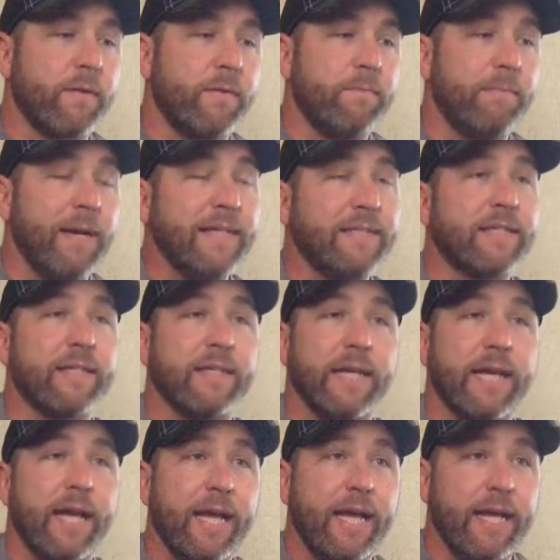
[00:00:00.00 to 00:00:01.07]
Basically,
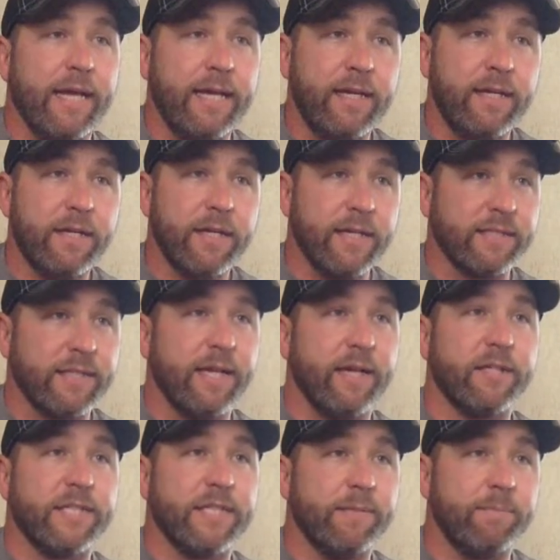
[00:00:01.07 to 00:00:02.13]
E is
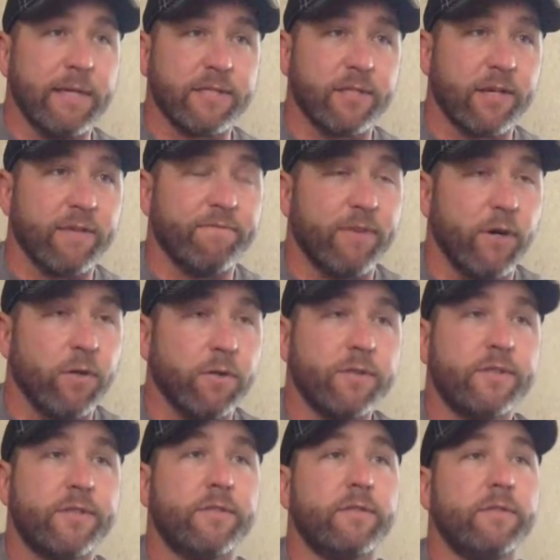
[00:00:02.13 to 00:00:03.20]
energy measured in
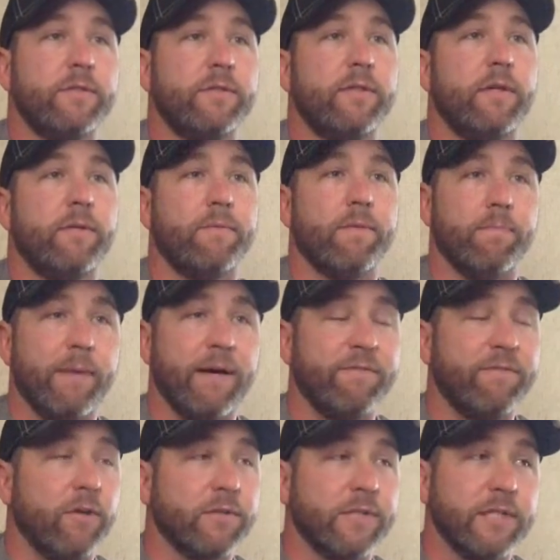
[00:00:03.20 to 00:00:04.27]
volts. My
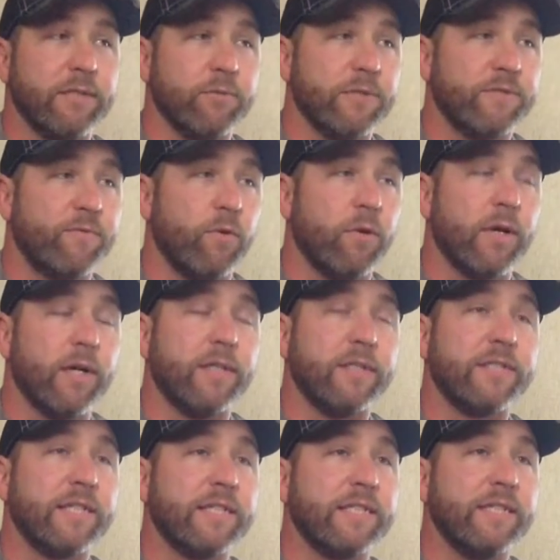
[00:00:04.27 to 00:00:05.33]
voltage was
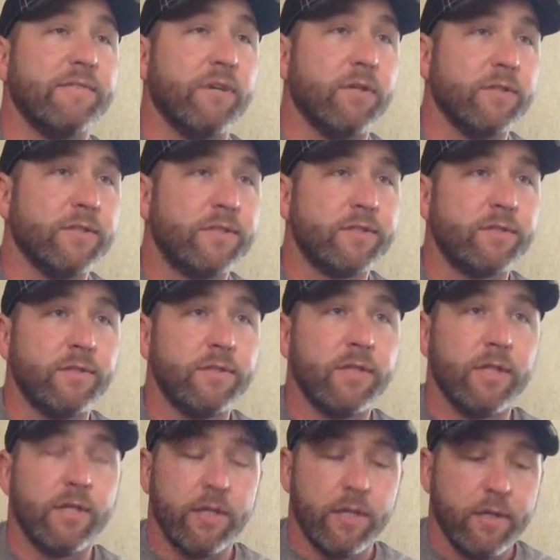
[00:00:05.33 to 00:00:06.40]
460 volts.
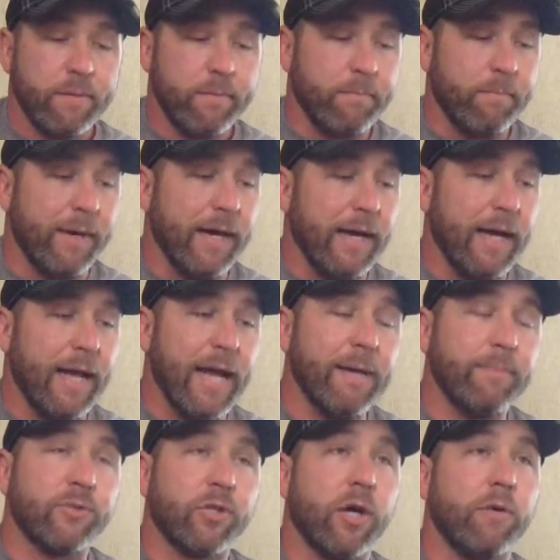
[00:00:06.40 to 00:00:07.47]
My
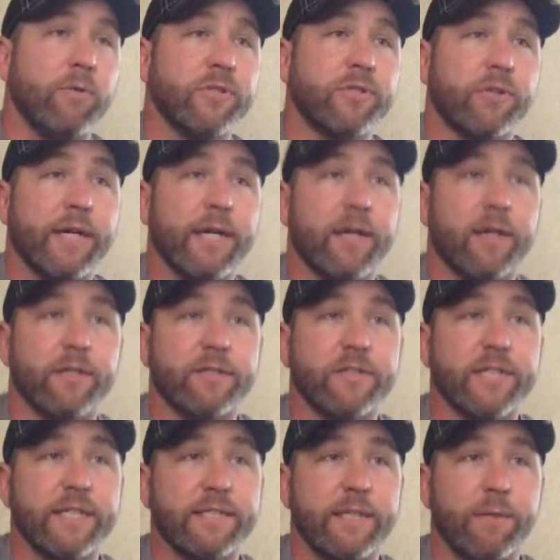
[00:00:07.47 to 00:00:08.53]
amp draw was
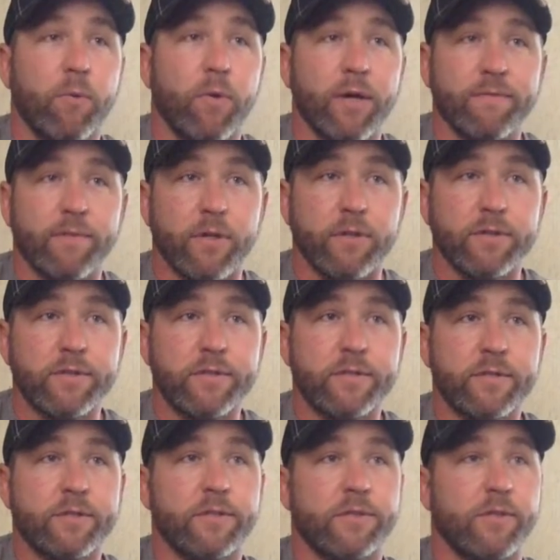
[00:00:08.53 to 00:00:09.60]
361 volts.
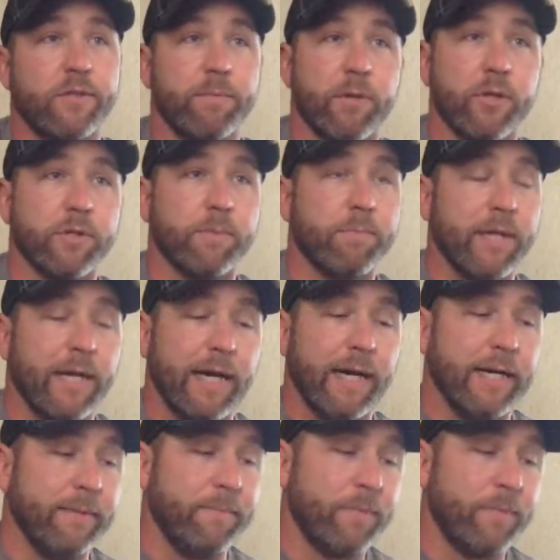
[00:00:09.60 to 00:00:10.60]
So you multiply